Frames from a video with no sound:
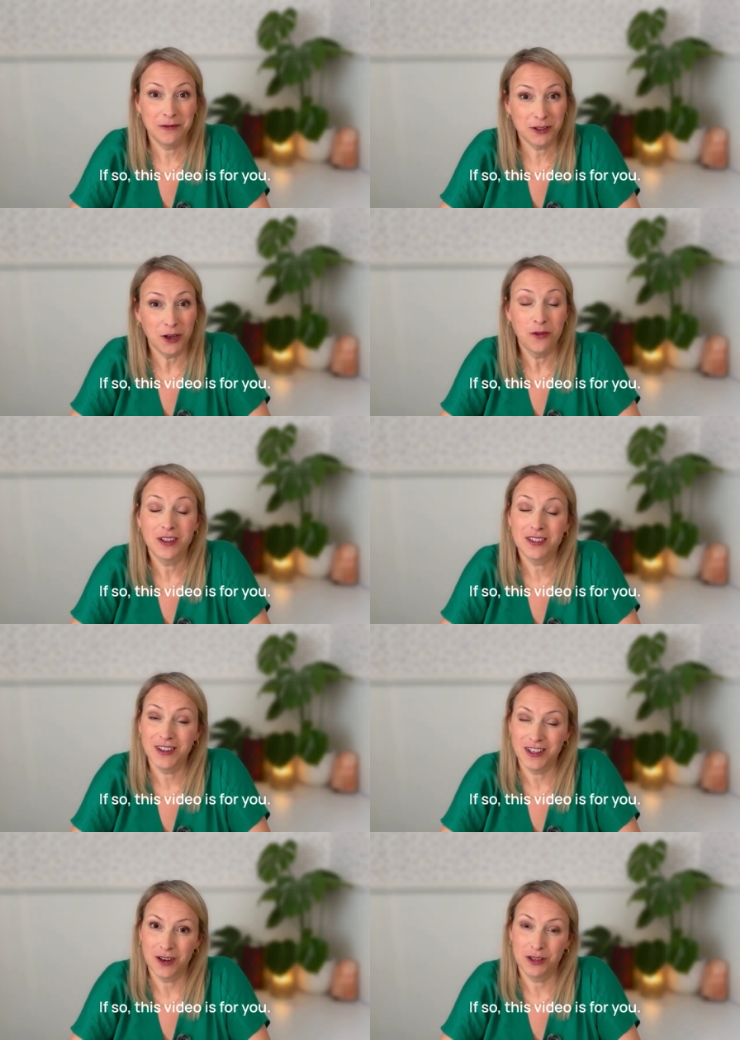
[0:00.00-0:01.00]
If so, this
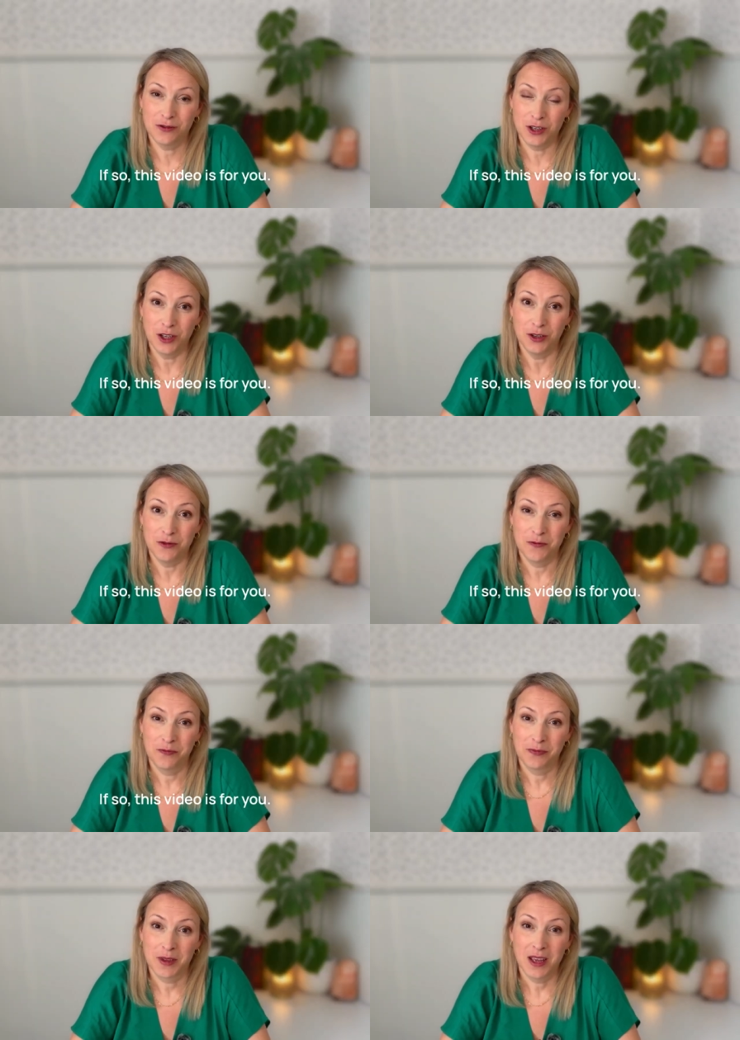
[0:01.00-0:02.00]
video is for you.
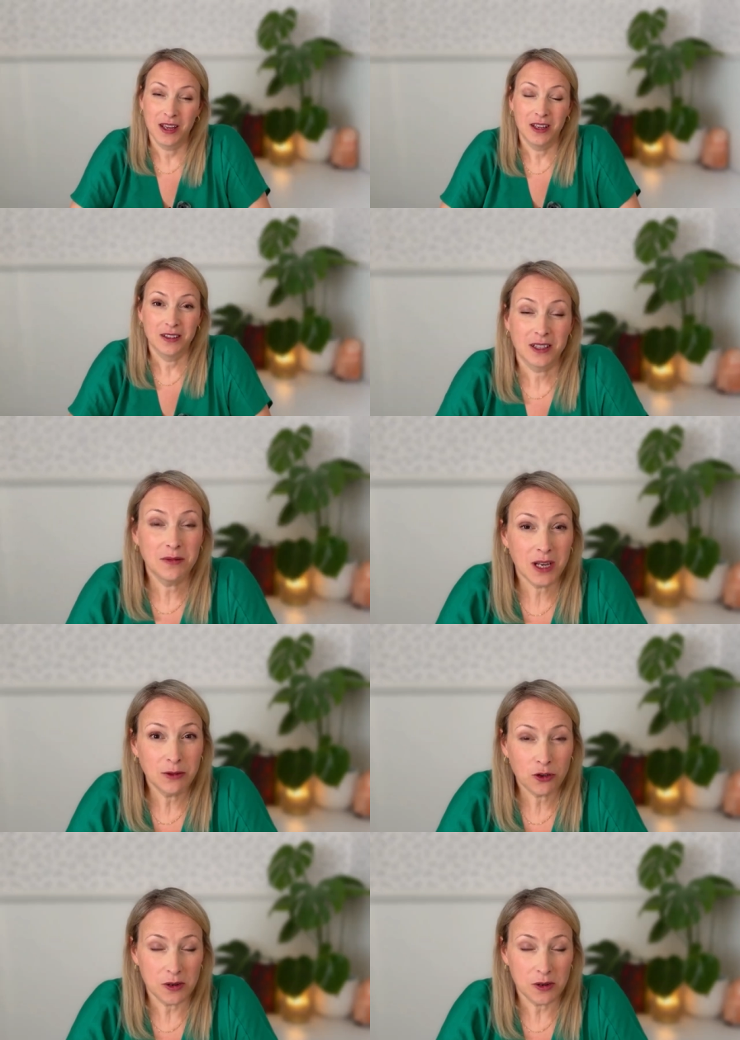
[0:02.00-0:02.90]
Sometimes